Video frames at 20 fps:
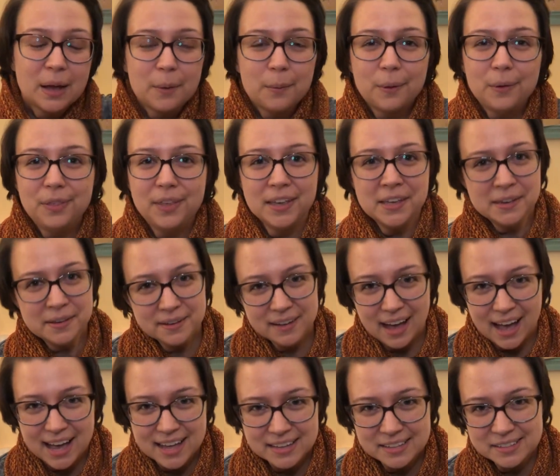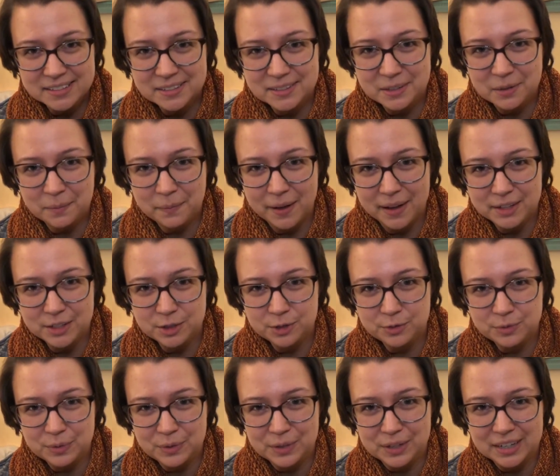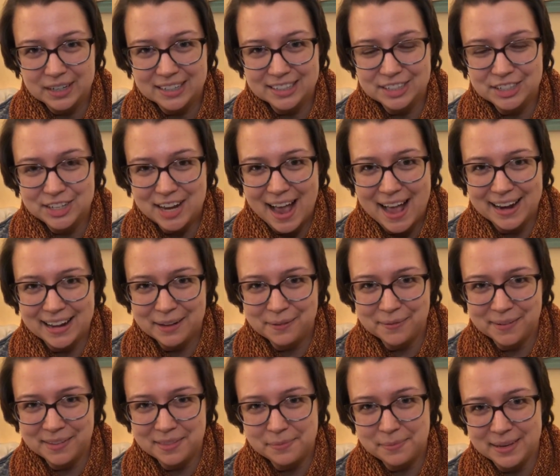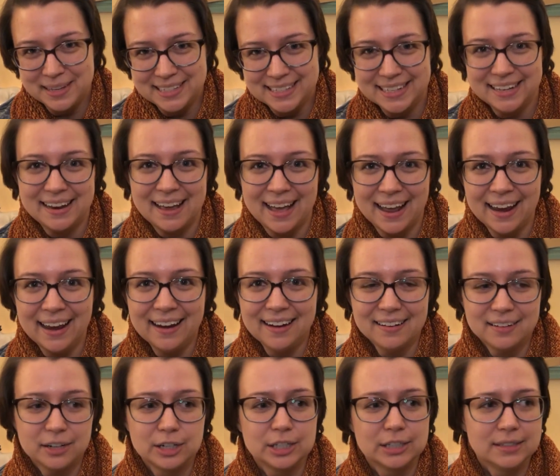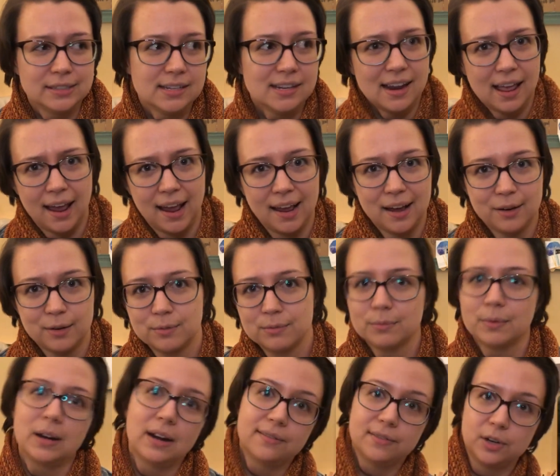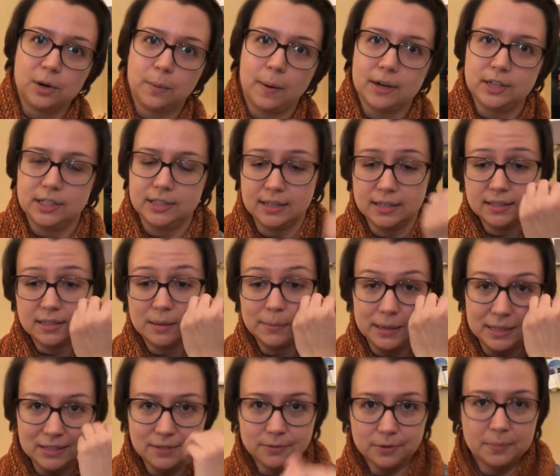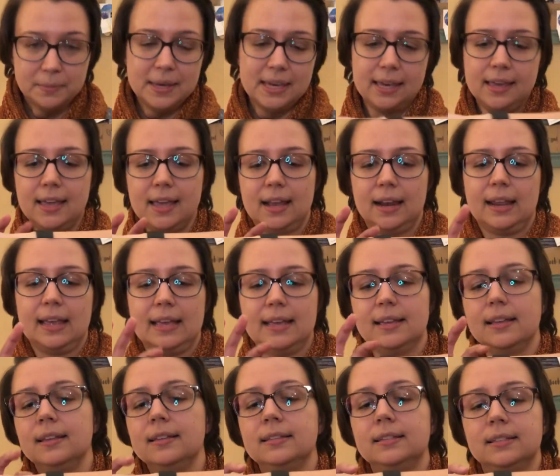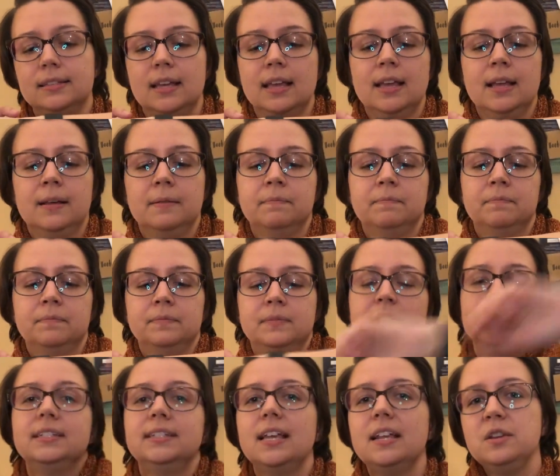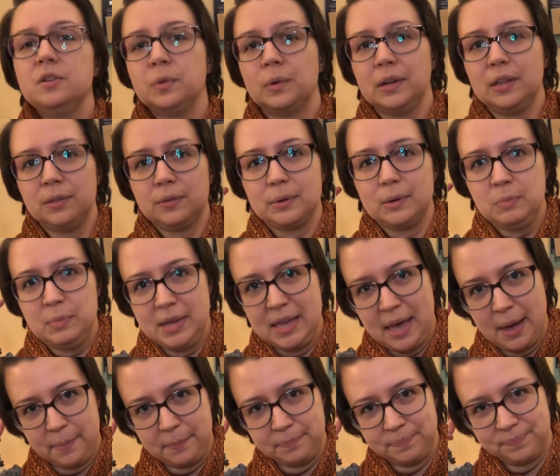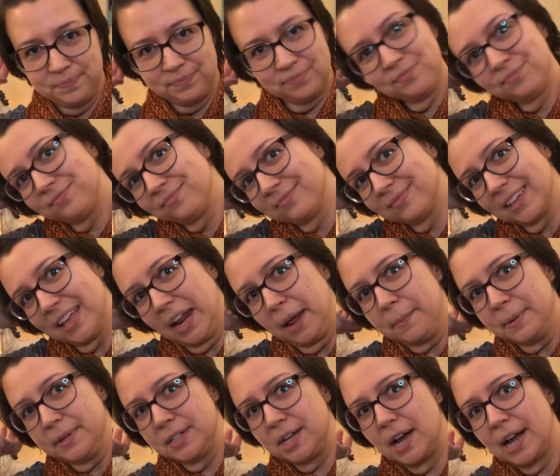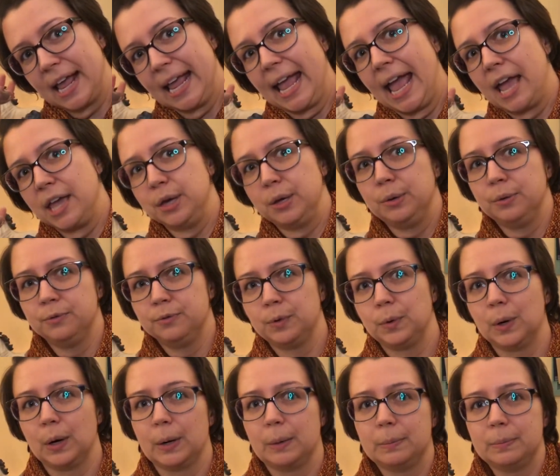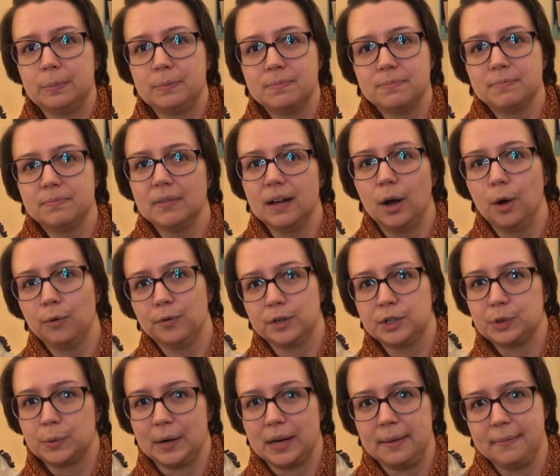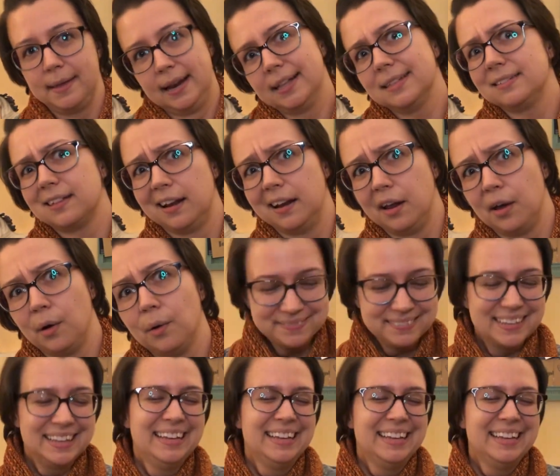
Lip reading: well, thank you guys so much for chatting with me tonight, or today, or whenever you're watching this. I mean, for me it is 10:23 p.m. and I've been talking at you for over 20 minutes, I know.